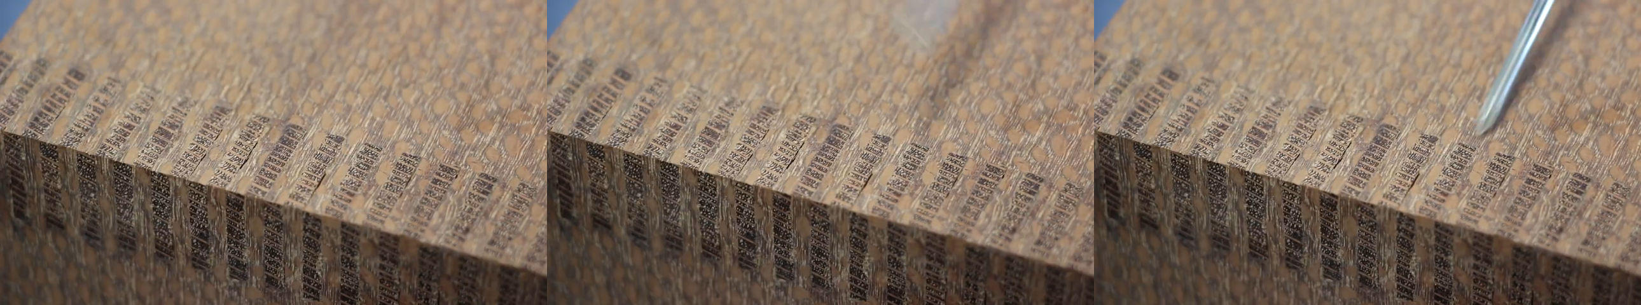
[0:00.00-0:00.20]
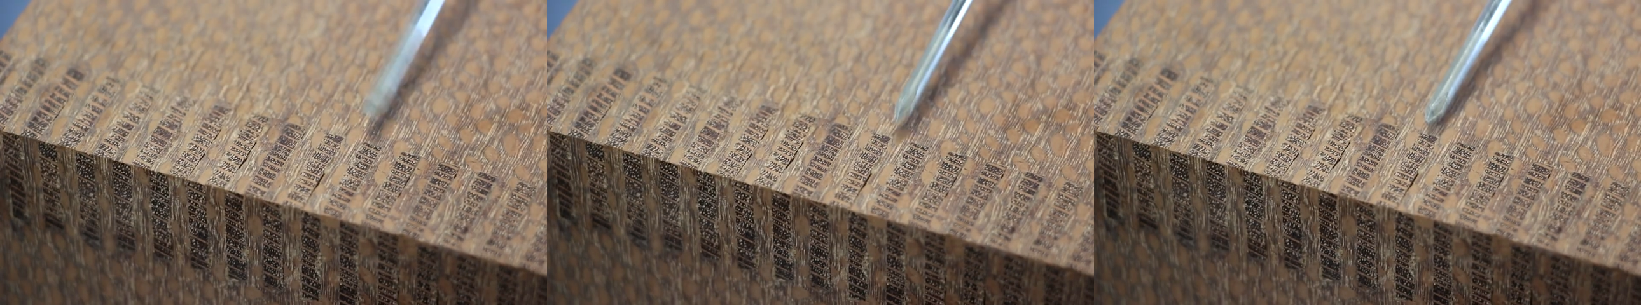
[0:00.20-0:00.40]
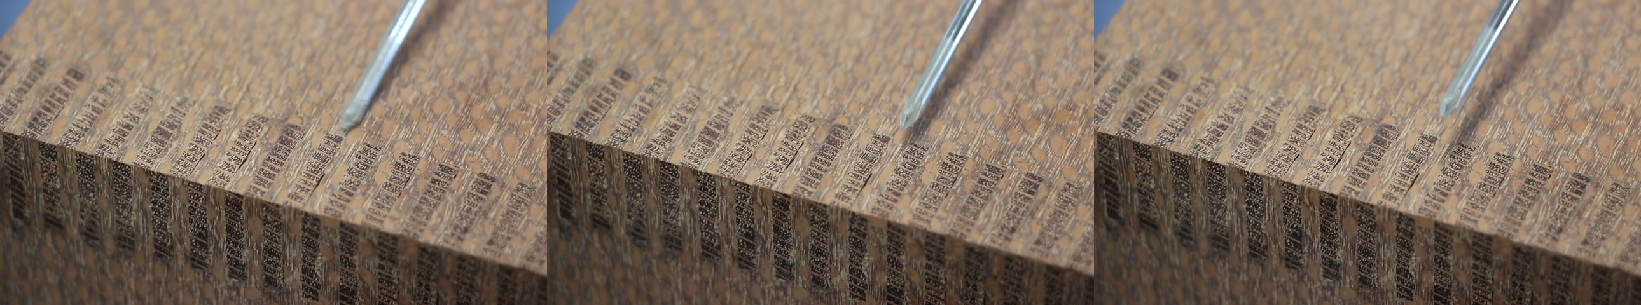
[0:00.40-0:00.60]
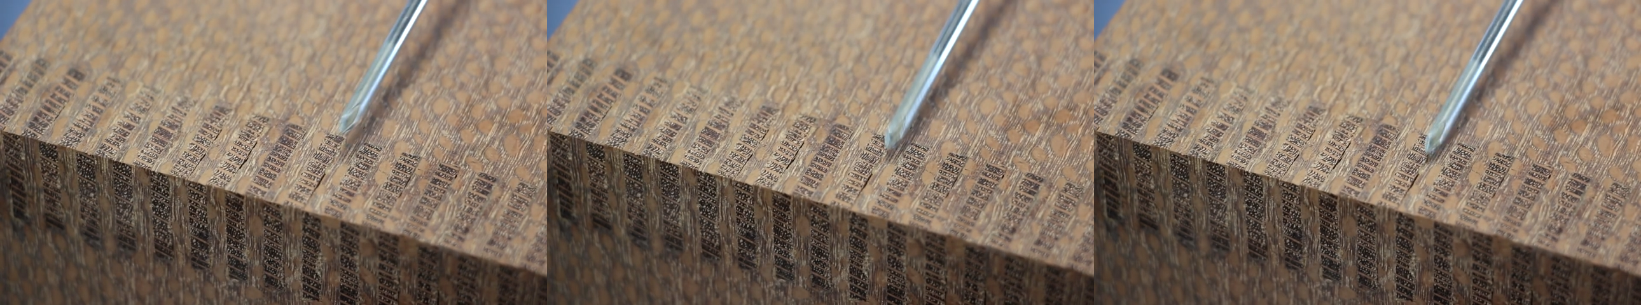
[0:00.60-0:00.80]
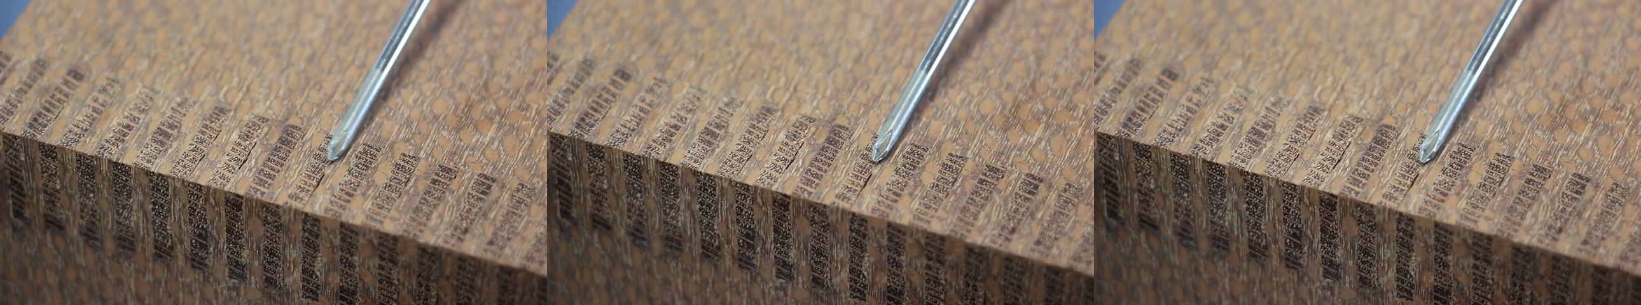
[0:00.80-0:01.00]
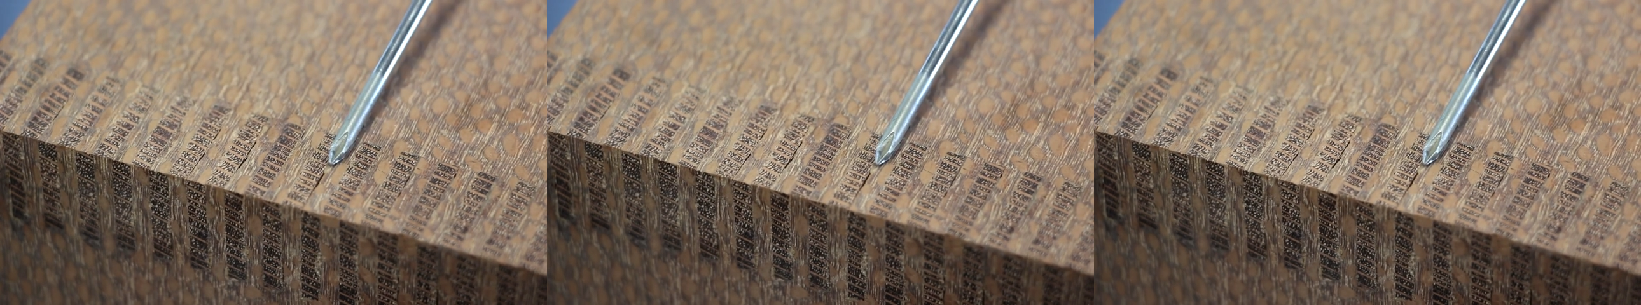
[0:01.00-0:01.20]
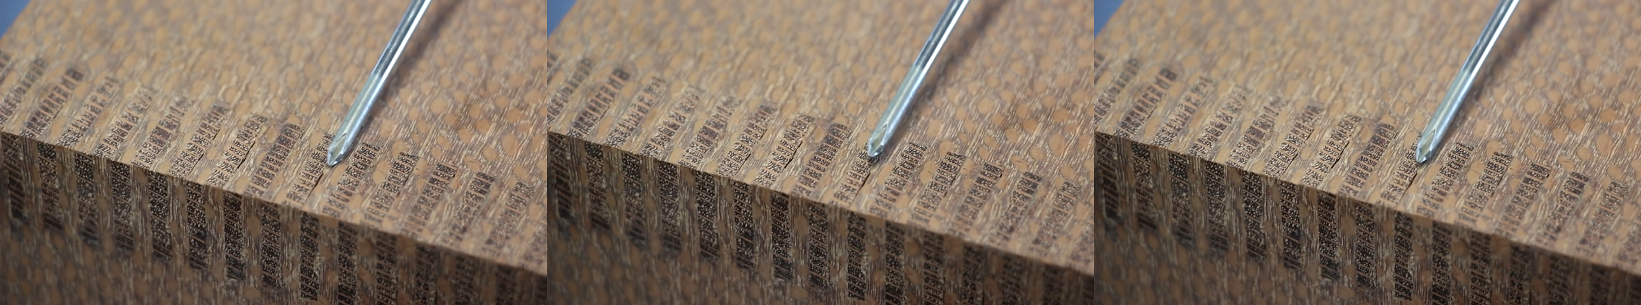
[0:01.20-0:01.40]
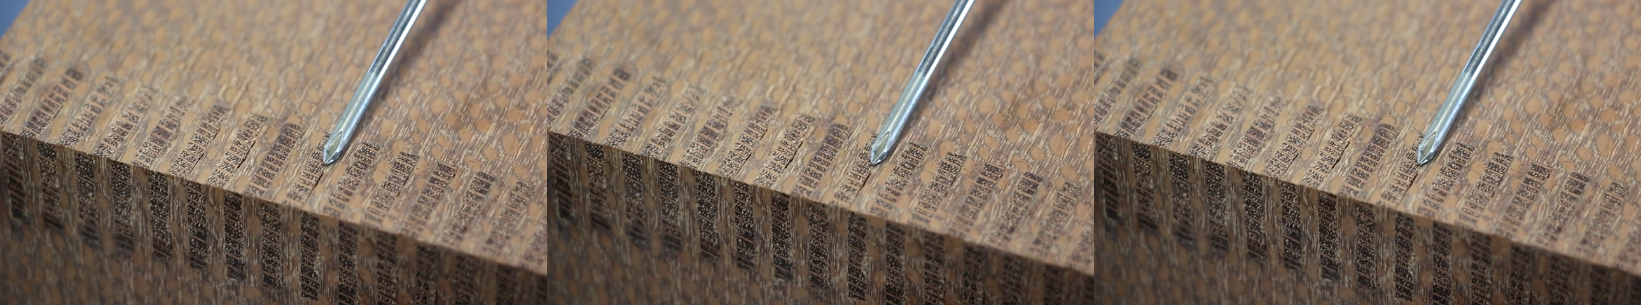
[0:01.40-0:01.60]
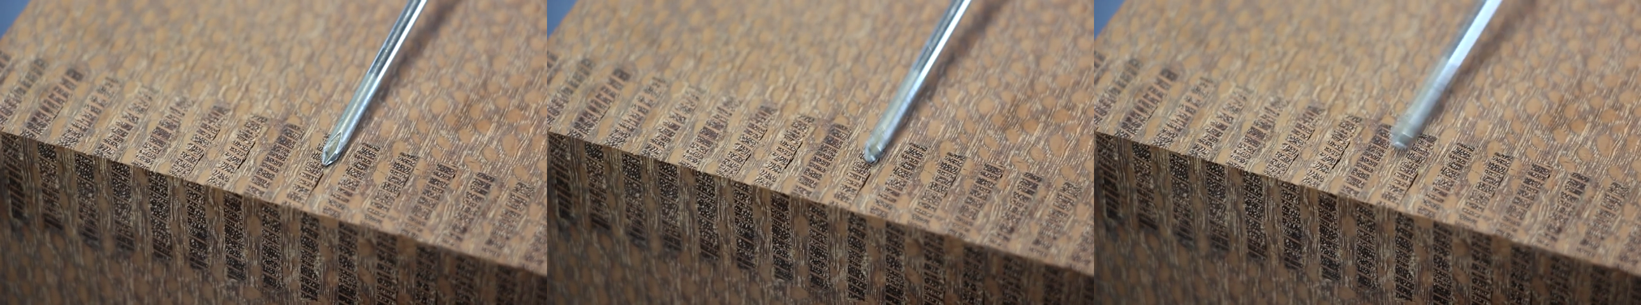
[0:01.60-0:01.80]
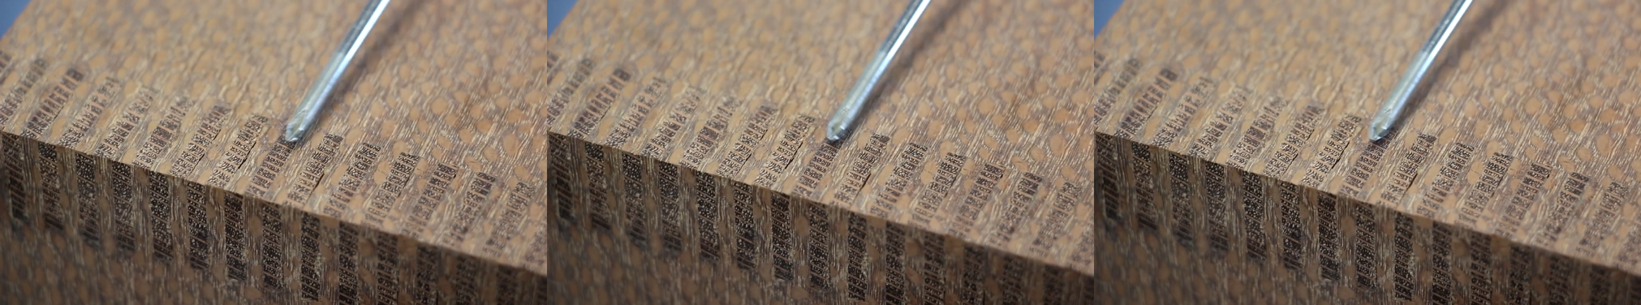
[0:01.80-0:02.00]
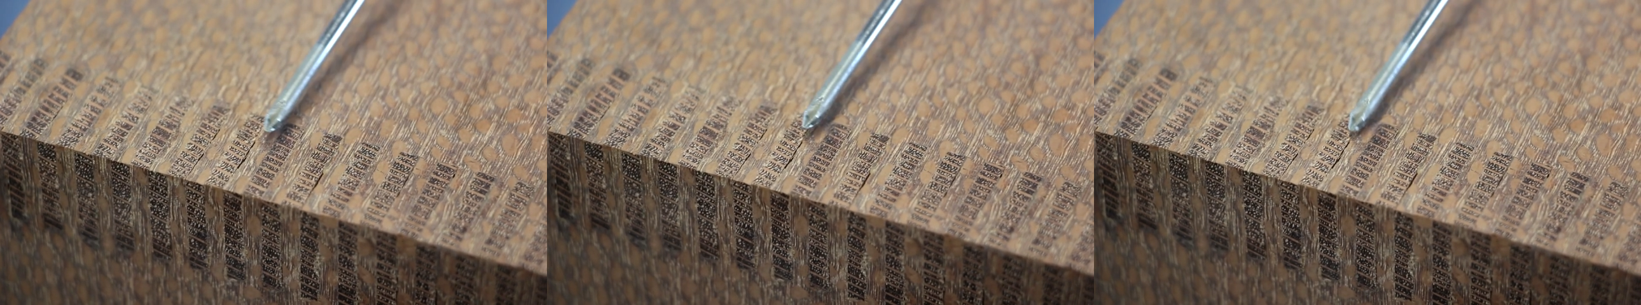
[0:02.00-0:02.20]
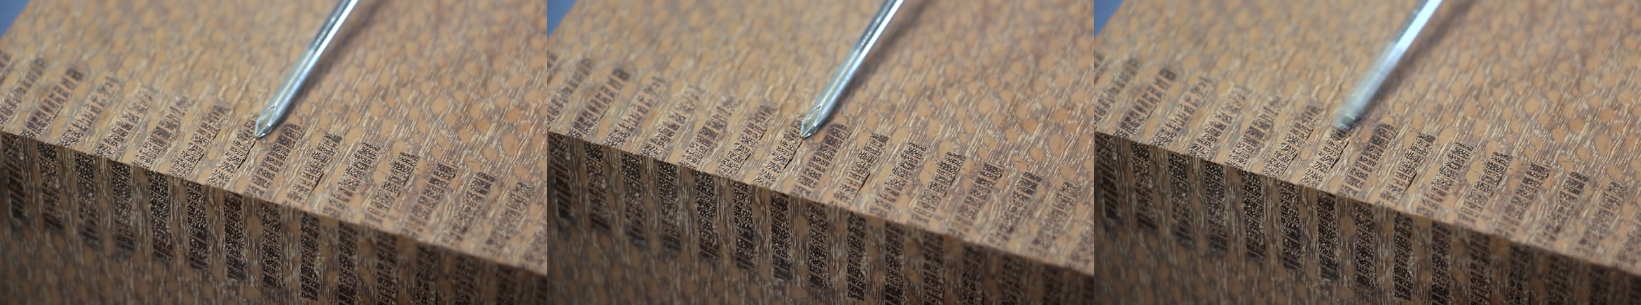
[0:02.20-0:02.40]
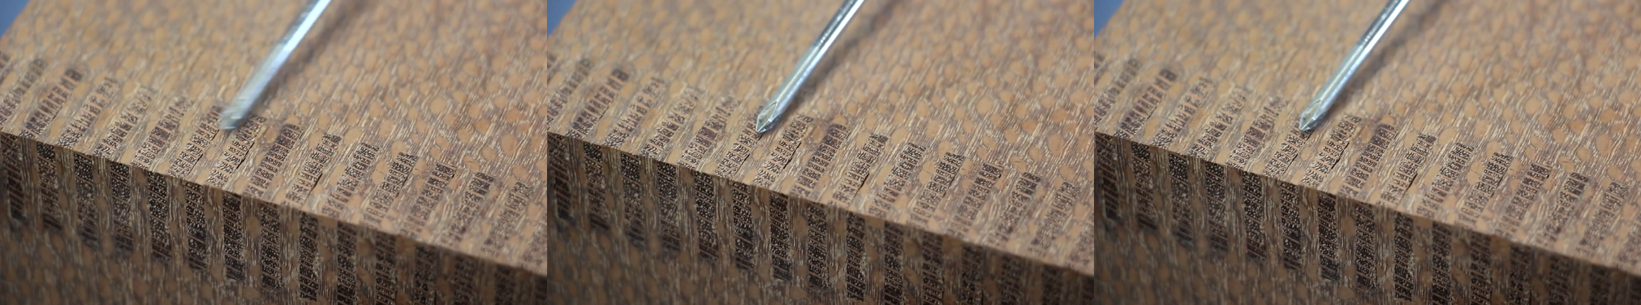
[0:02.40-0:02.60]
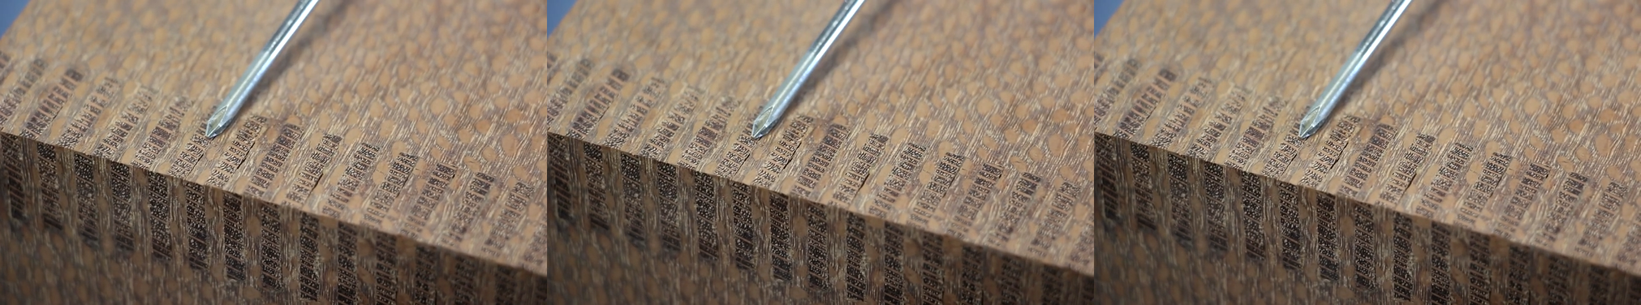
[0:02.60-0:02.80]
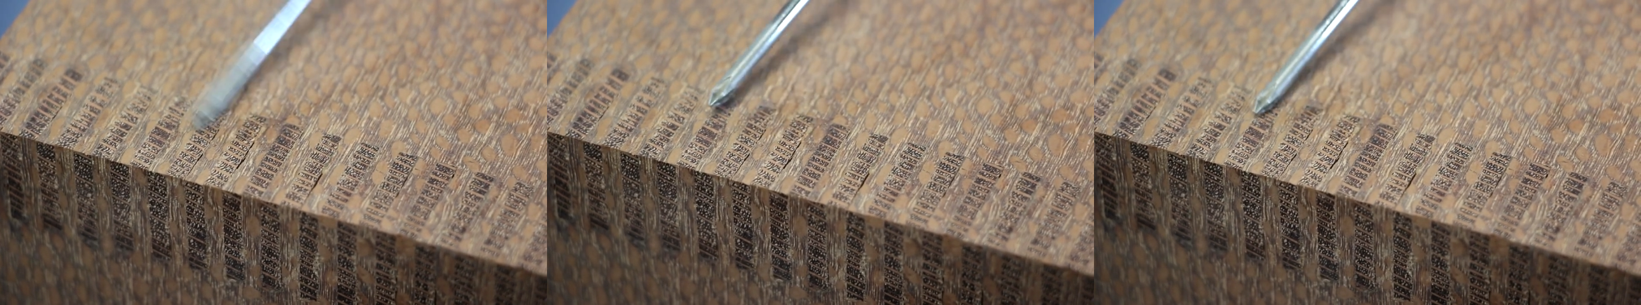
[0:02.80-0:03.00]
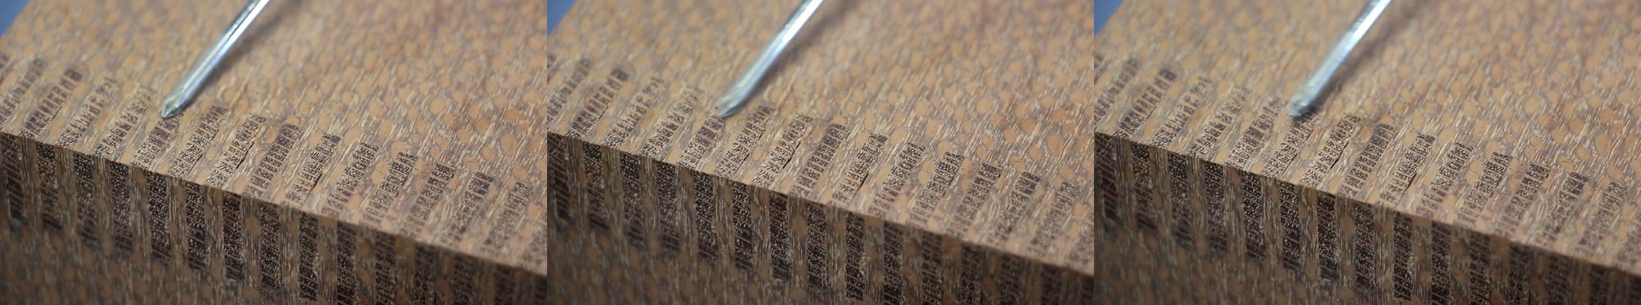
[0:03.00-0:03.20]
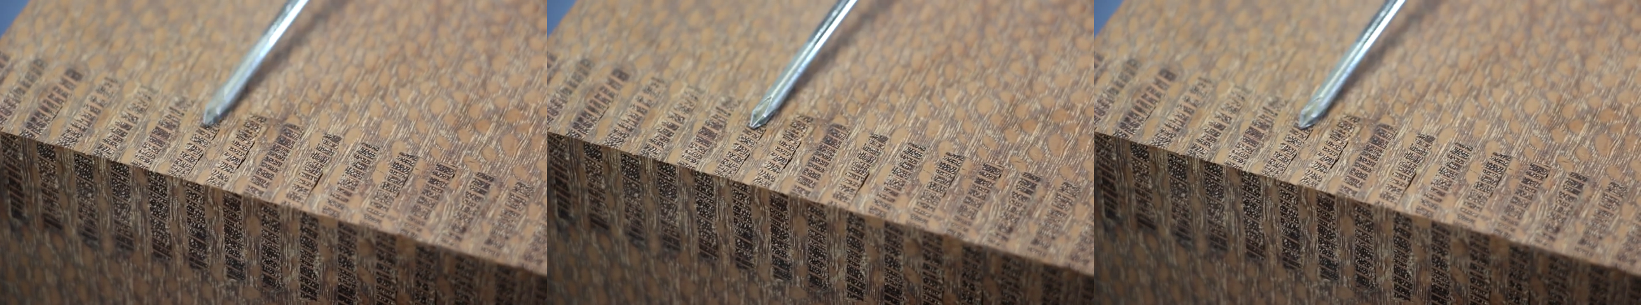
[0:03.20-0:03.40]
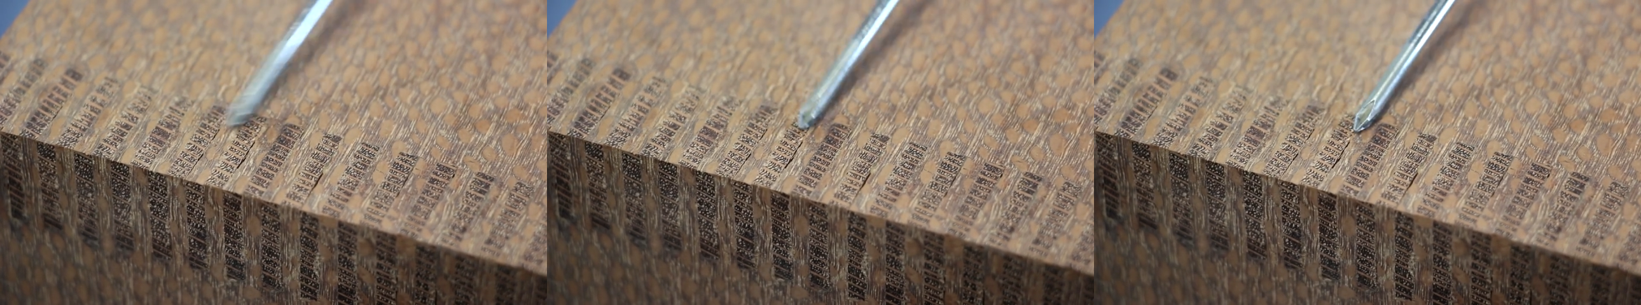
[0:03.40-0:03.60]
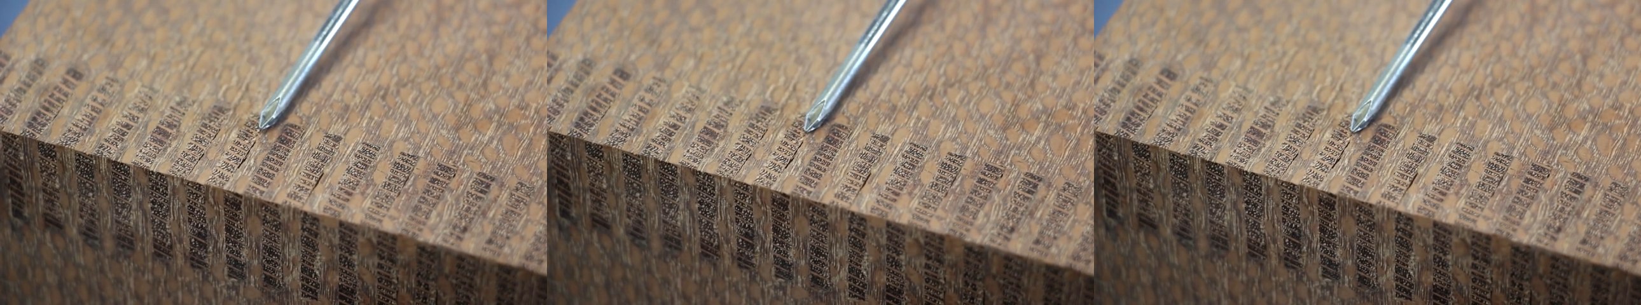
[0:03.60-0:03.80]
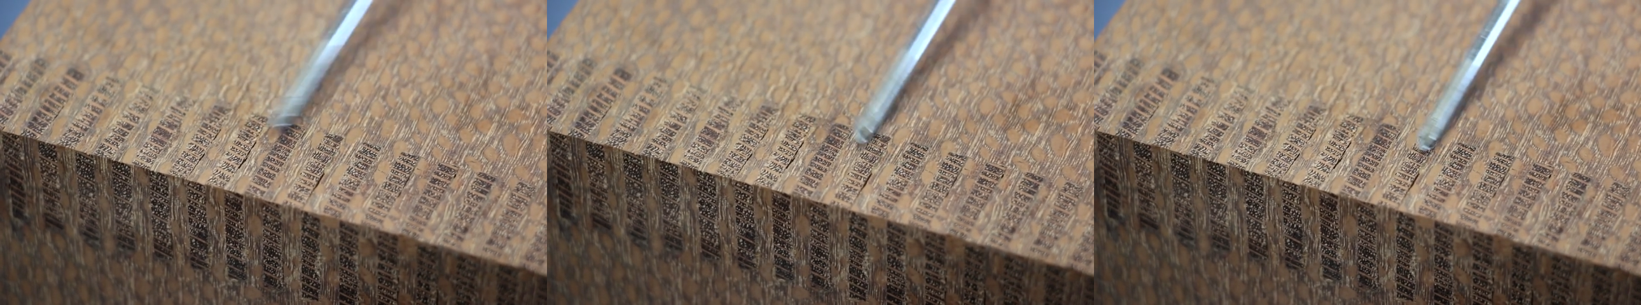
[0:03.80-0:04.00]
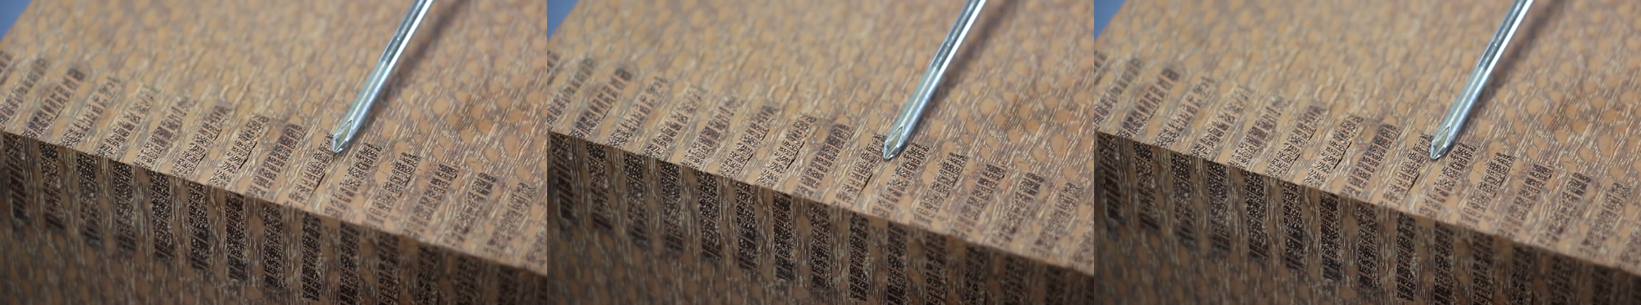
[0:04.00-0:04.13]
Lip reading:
Nobody's mouth can be seen.